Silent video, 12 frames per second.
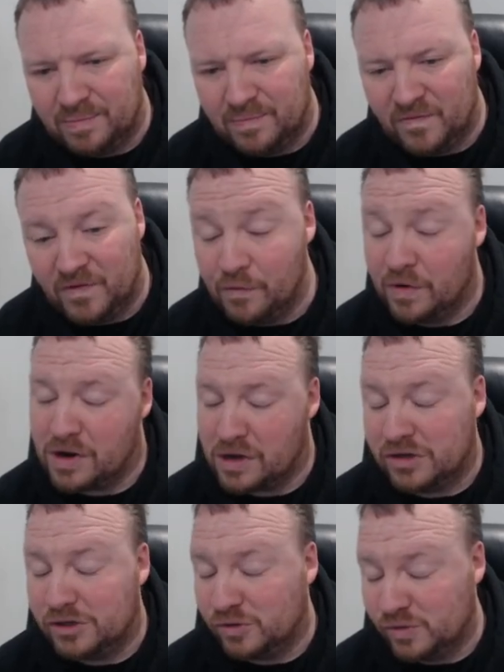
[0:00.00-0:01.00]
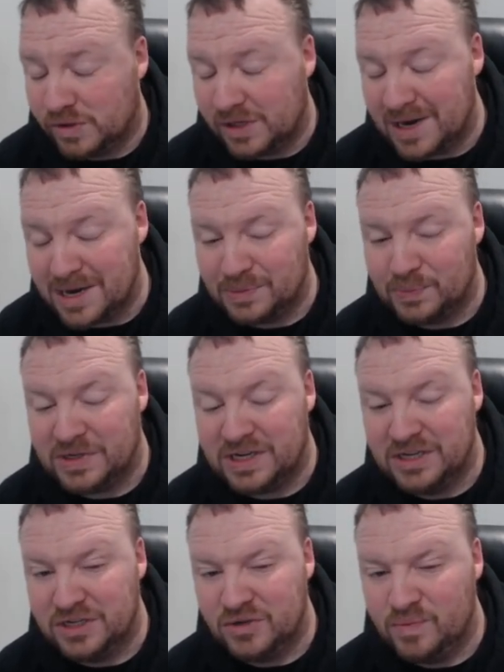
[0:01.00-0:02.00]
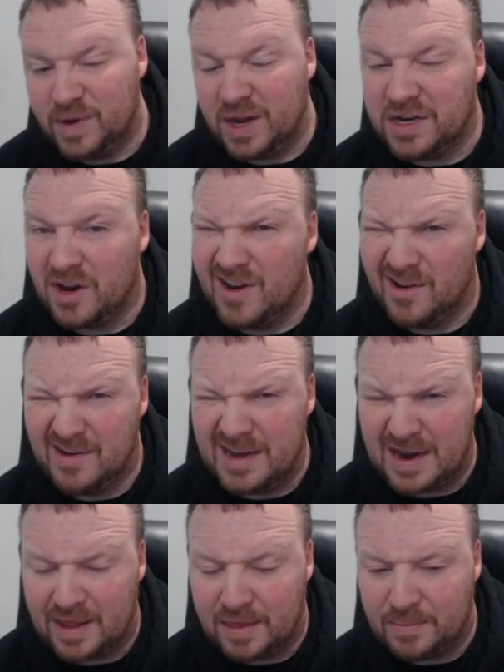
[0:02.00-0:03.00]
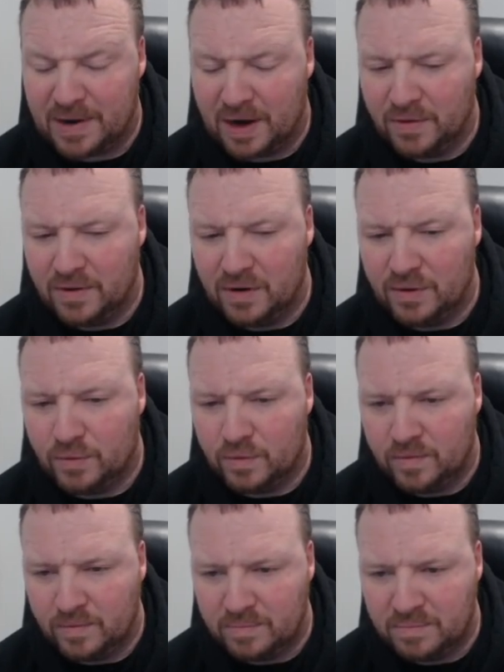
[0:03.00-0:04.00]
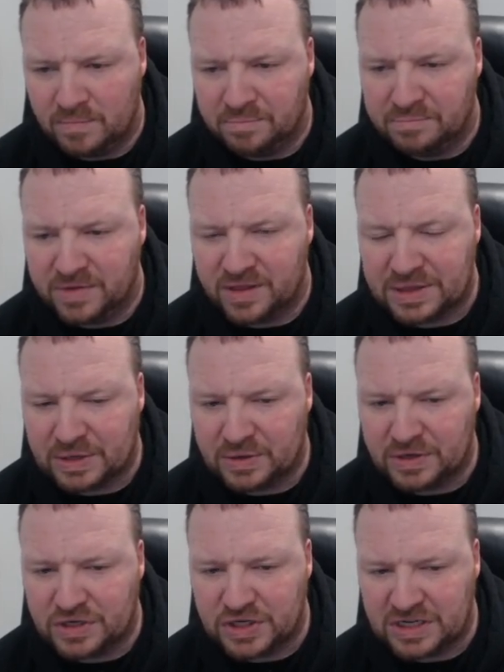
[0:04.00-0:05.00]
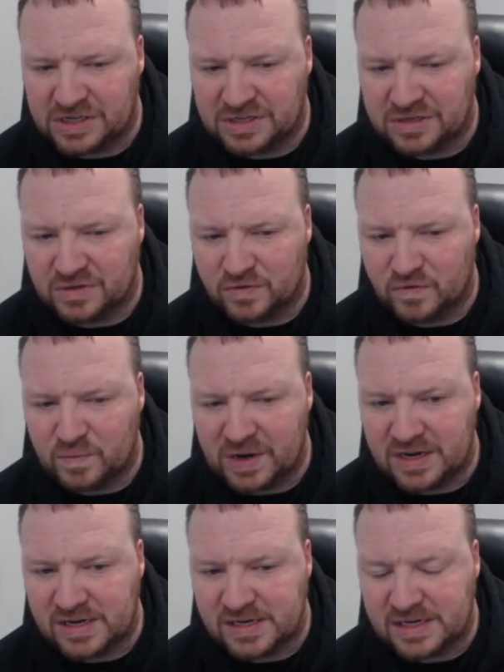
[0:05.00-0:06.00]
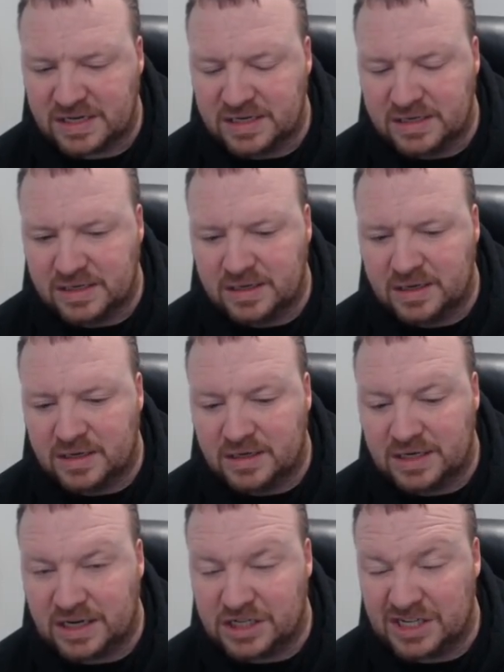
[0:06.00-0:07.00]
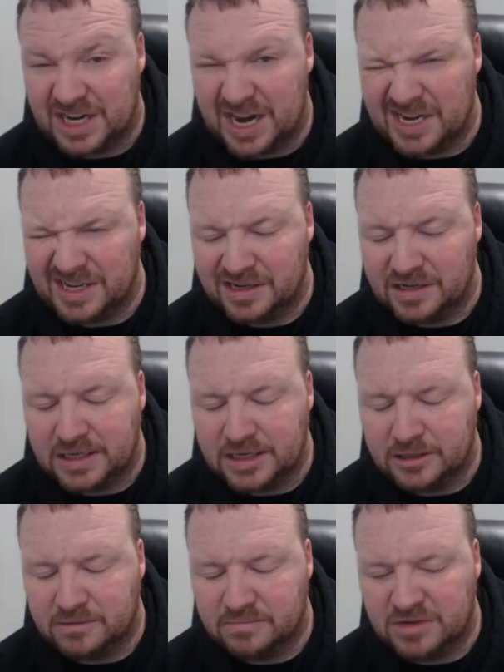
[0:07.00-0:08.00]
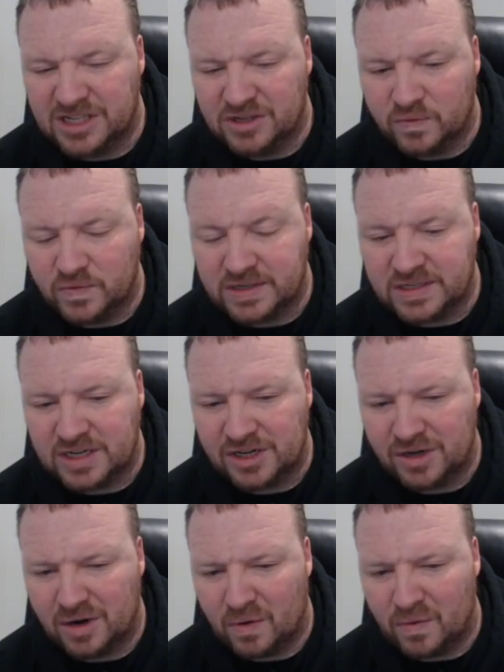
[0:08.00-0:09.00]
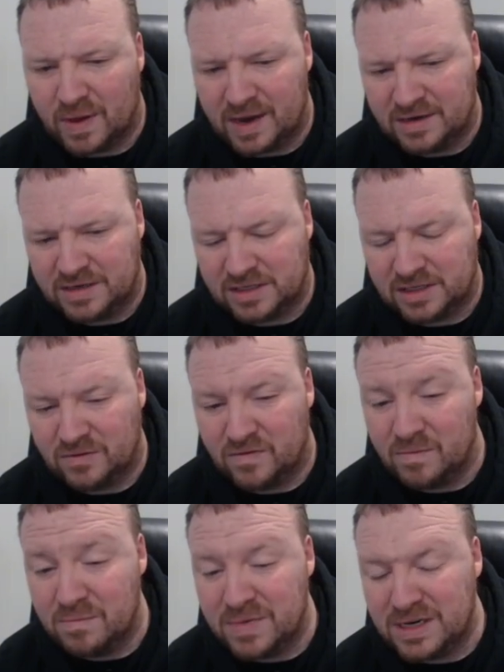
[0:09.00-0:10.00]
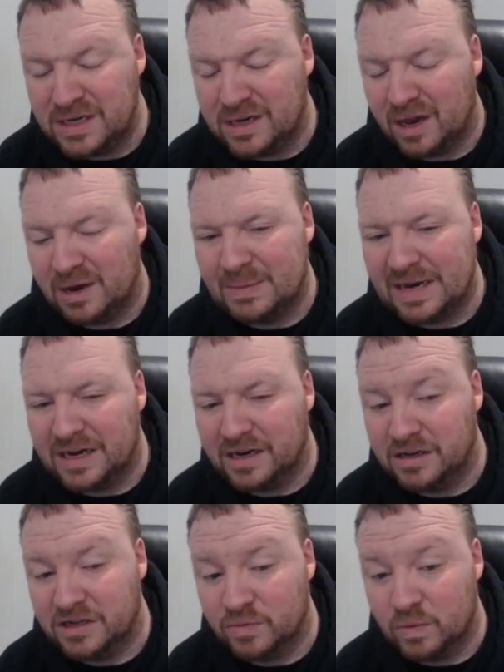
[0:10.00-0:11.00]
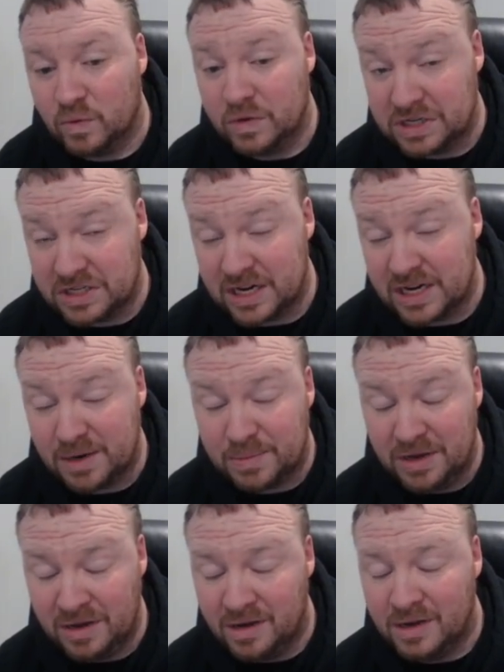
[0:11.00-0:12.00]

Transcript: Viraj also has potential, but I don't know enough about the lore and mythology to sort of make a educated sort of decision on that. So for me, I'm leaning towards Saber.